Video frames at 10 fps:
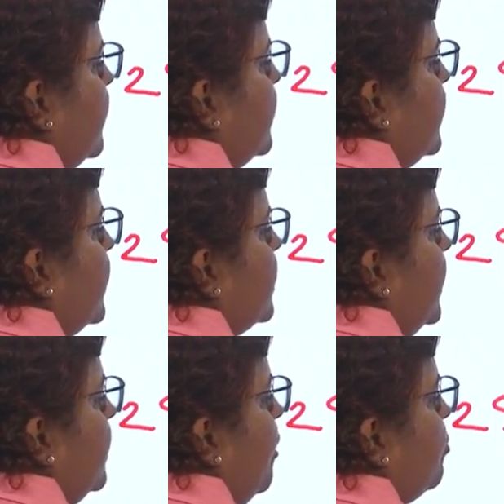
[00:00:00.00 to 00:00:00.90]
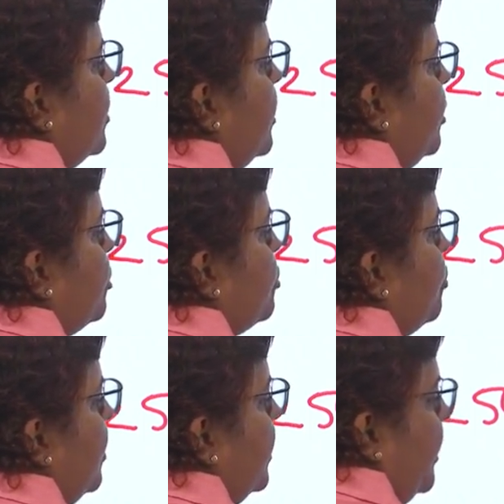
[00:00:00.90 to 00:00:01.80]
60,000 he used
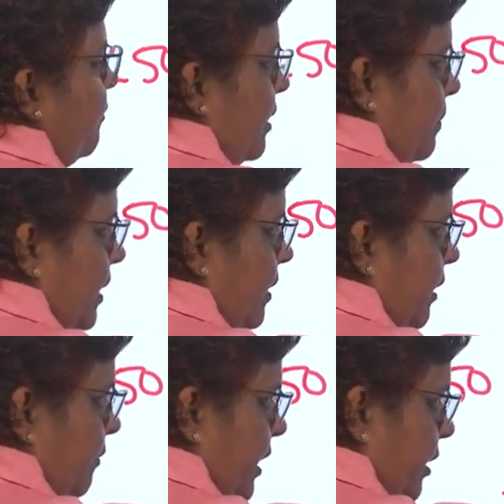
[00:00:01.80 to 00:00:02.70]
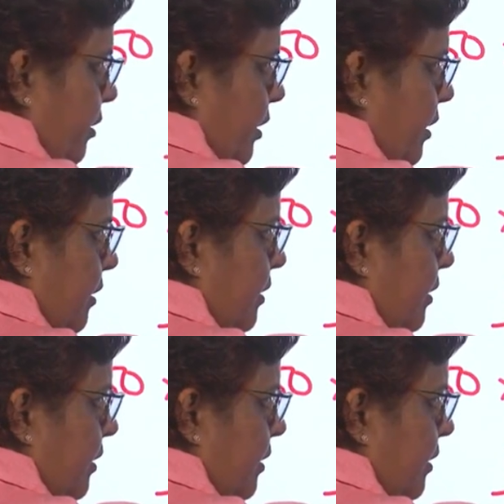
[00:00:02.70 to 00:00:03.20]
to earn every year.